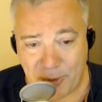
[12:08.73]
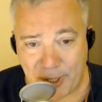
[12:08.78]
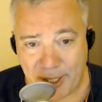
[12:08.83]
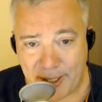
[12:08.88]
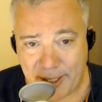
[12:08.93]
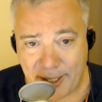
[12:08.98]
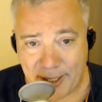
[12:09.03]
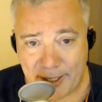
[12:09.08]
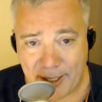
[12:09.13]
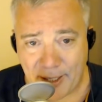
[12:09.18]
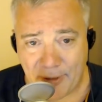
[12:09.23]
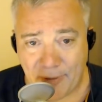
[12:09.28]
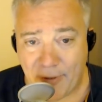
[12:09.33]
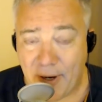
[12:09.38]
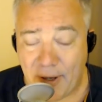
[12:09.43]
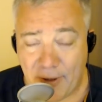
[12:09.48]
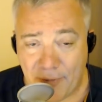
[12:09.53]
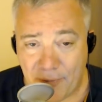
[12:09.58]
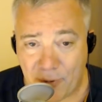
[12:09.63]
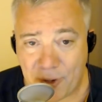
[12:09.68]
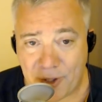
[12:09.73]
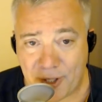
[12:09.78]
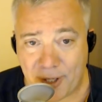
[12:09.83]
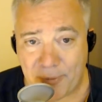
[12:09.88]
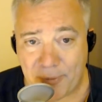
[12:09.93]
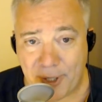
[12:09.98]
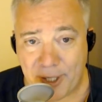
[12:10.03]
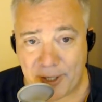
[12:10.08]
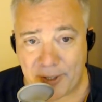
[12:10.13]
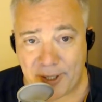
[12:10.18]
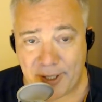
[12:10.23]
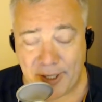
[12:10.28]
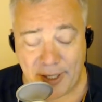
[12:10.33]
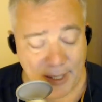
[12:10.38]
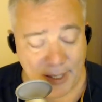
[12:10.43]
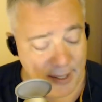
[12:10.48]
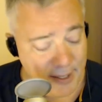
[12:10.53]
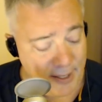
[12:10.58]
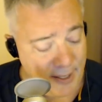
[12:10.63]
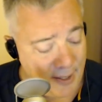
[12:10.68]
twenty nine now for some reason.
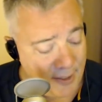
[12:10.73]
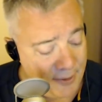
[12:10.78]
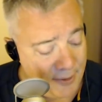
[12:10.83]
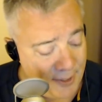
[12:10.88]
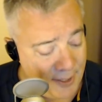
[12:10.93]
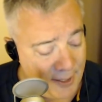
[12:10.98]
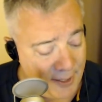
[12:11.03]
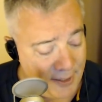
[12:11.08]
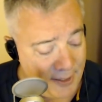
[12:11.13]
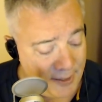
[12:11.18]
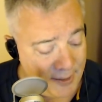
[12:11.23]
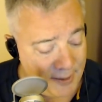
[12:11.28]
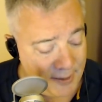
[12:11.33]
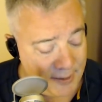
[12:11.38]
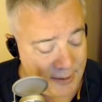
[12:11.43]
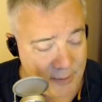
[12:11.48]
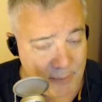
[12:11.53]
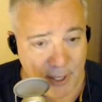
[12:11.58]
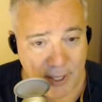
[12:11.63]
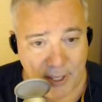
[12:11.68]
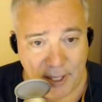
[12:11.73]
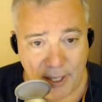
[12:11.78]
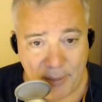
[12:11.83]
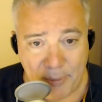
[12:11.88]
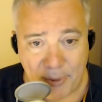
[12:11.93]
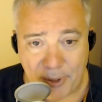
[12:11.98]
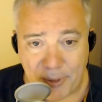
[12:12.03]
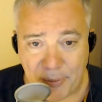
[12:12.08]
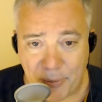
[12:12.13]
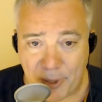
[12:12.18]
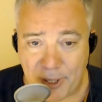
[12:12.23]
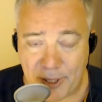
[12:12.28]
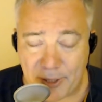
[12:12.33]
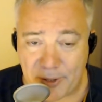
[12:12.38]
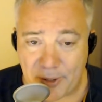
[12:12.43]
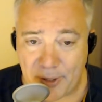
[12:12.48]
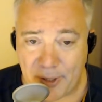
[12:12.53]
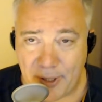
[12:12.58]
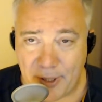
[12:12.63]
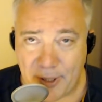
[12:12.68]
The smart keyboard
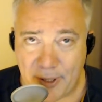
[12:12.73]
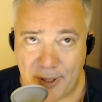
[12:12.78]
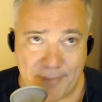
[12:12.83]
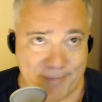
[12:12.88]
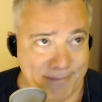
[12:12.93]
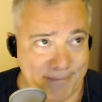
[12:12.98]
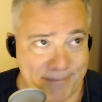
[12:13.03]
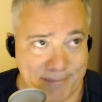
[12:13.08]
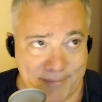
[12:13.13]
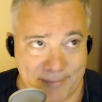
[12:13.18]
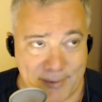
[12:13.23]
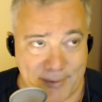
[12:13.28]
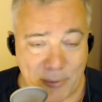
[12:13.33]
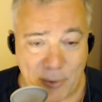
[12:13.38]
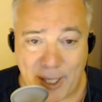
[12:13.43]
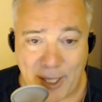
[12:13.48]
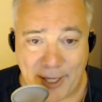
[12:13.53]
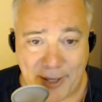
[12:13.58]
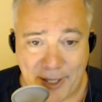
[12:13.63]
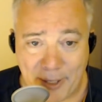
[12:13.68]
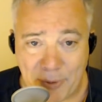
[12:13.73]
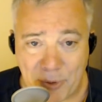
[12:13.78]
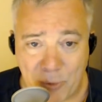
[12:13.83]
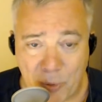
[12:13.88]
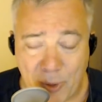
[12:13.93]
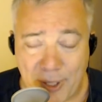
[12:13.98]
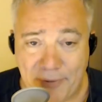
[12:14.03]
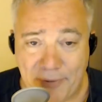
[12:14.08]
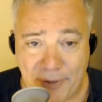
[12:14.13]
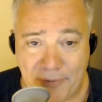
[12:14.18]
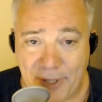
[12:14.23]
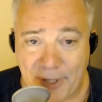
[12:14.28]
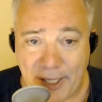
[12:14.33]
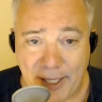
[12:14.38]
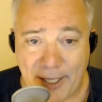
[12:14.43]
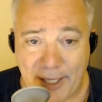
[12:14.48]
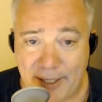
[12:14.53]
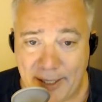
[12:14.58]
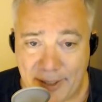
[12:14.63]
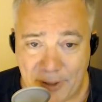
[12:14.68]
was, well, I think it was one fifty
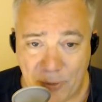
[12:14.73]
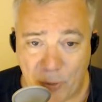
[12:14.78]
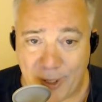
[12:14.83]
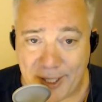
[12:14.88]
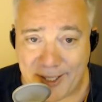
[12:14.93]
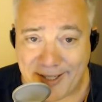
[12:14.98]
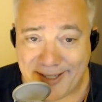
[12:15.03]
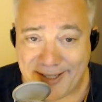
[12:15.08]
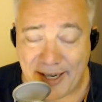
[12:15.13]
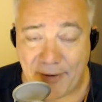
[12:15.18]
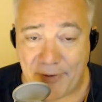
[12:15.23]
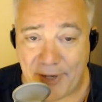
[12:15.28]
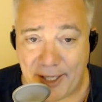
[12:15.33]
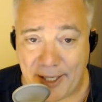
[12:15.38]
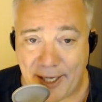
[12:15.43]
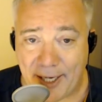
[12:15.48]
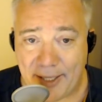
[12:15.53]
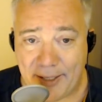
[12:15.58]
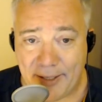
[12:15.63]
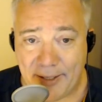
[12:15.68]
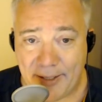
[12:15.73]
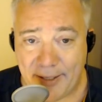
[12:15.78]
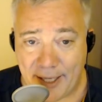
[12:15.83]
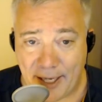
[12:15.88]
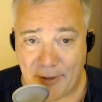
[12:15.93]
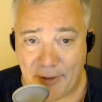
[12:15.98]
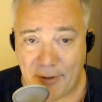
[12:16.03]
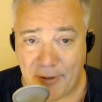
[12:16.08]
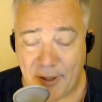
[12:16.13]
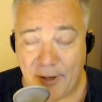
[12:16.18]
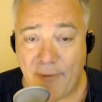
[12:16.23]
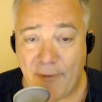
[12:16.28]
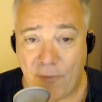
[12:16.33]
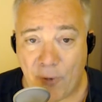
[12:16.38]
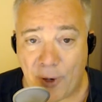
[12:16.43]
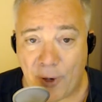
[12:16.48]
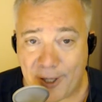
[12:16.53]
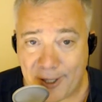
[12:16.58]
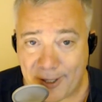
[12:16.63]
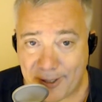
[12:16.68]
nine. It's one seventy nine now
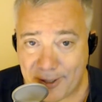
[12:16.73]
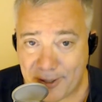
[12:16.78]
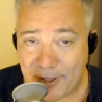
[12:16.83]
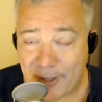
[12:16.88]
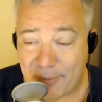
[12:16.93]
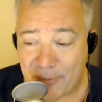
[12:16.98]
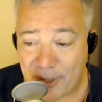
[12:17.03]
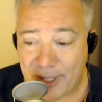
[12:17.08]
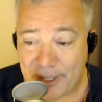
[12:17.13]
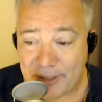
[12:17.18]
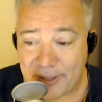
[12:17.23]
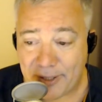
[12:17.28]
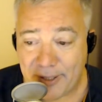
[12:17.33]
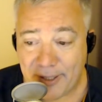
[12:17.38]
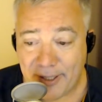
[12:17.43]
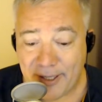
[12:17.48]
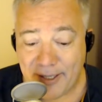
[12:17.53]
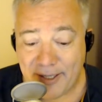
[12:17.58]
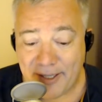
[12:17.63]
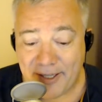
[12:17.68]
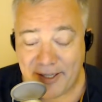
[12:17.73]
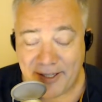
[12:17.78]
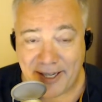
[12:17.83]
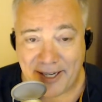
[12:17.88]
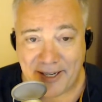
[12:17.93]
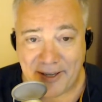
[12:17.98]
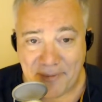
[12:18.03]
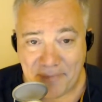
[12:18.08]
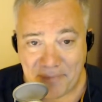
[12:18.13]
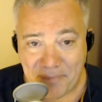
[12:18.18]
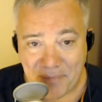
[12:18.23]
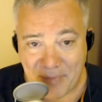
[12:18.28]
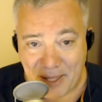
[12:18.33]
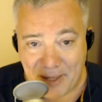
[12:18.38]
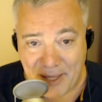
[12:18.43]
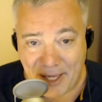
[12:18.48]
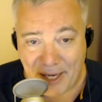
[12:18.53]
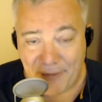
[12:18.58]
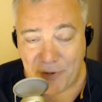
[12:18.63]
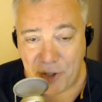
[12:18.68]
for some reason. Like
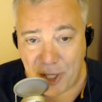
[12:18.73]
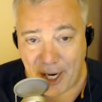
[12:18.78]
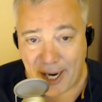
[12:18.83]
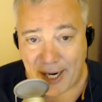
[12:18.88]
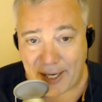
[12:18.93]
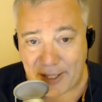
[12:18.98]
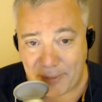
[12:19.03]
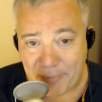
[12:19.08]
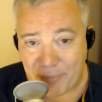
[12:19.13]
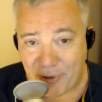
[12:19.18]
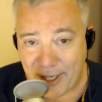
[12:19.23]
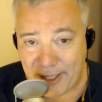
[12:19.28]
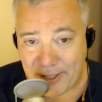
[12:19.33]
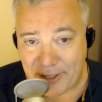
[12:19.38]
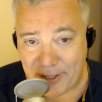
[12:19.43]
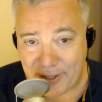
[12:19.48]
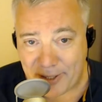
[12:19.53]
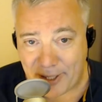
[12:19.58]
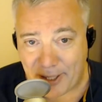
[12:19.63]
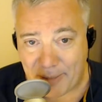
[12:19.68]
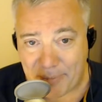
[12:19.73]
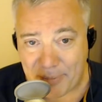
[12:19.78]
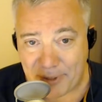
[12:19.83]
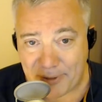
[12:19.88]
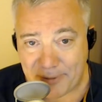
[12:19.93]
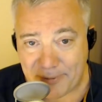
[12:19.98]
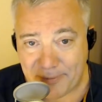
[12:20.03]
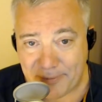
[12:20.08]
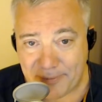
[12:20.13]
they've jacked the prices up